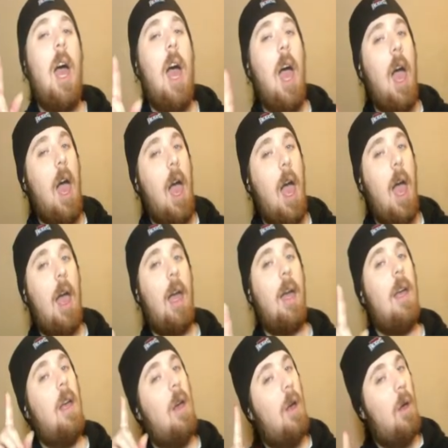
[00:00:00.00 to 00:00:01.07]

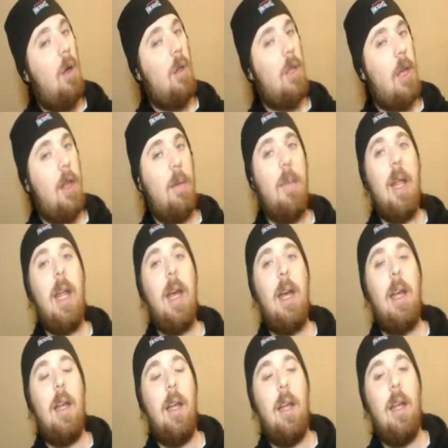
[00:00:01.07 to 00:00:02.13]
Hold on a minute.
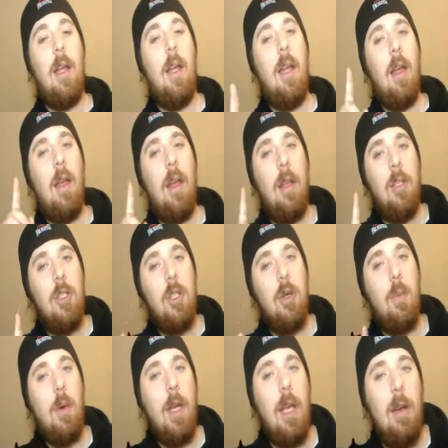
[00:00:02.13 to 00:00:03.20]

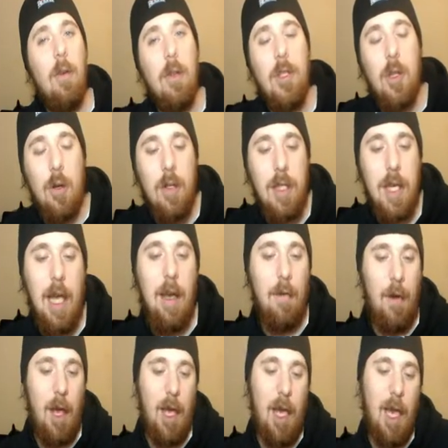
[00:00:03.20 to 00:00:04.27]
Superheroes don't take
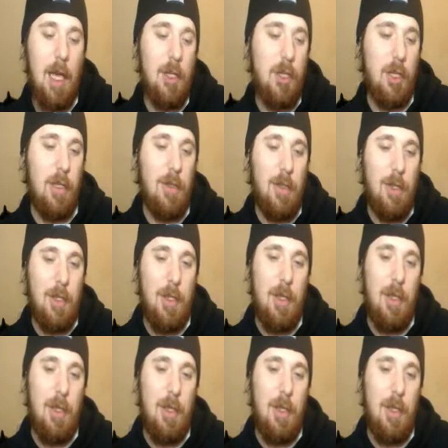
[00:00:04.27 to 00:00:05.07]
vacations.